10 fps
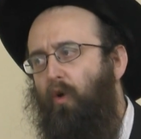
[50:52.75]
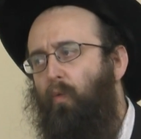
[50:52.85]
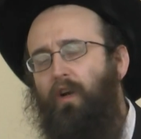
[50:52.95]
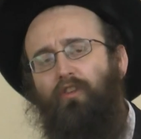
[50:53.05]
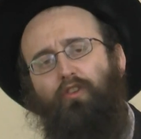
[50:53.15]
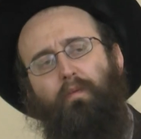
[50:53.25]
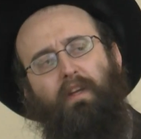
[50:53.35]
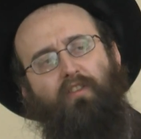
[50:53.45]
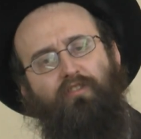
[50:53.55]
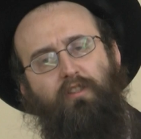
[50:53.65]
One
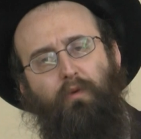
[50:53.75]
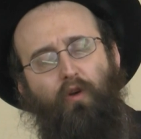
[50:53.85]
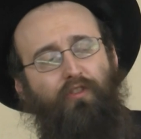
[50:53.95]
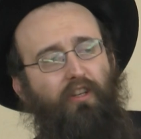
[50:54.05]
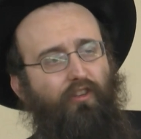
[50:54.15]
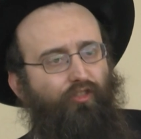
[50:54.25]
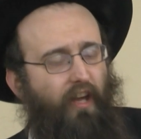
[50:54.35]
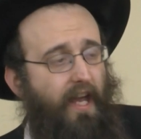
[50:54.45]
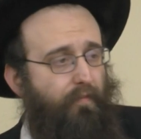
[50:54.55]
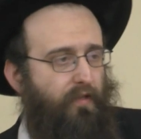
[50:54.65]
interpretation is because
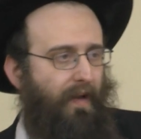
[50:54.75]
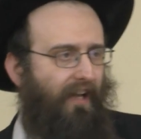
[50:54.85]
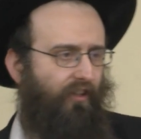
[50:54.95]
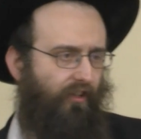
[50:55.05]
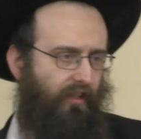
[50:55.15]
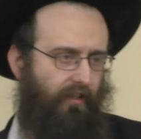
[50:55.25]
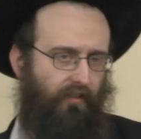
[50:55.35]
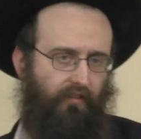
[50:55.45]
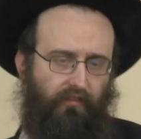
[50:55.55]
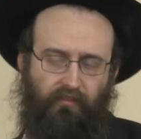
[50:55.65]
Isha em is Baila
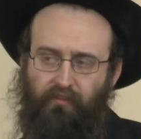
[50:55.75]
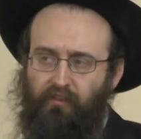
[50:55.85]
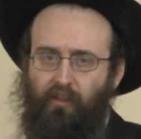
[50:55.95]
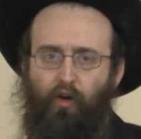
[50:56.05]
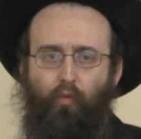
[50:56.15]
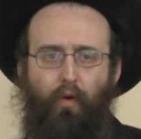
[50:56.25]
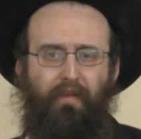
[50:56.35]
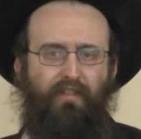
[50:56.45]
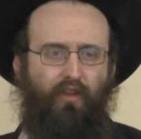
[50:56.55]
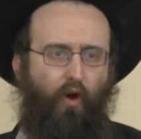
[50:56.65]
Aleha. A
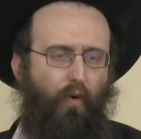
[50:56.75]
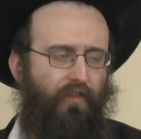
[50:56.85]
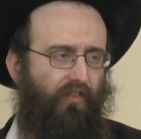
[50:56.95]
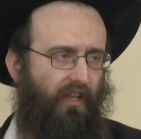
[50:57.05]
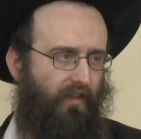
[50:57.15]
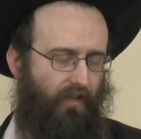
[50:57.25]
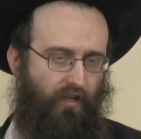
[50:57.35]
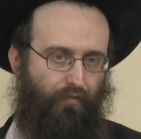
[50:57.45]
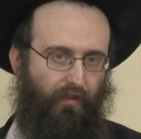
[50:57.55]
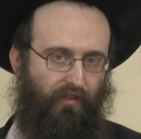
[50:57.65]
woman is always scared of her
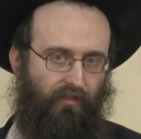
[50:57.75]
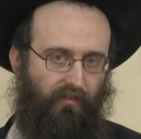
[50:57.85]
husband.